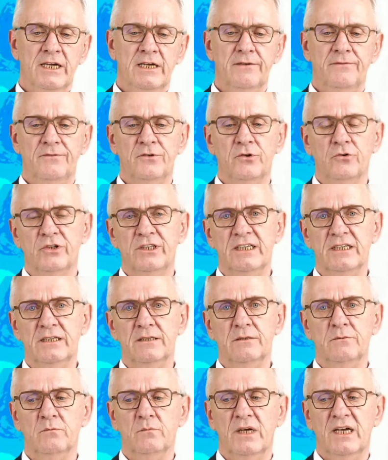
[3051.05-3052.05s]
if you
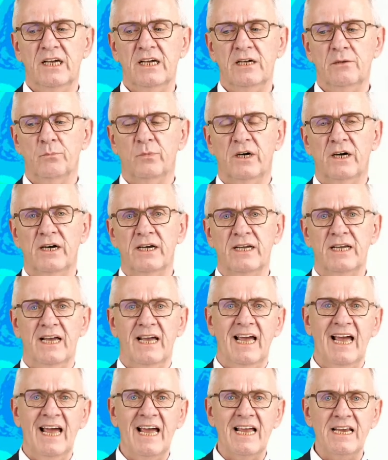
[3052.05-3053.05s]
didn't make by
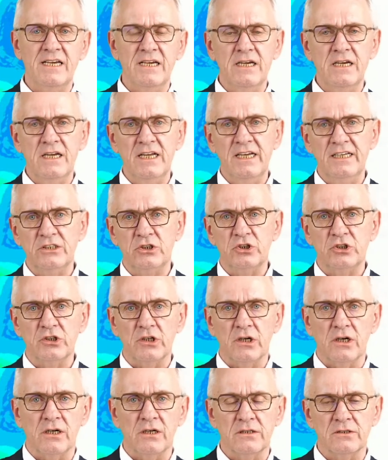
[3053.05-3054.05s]
any
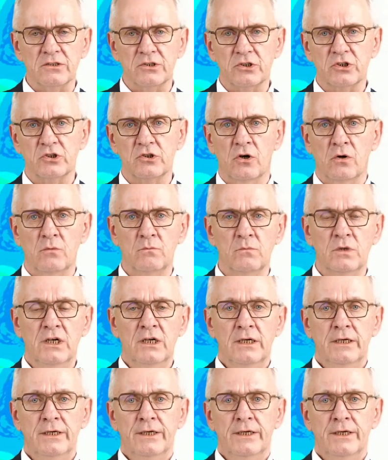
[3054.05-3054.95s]
chance some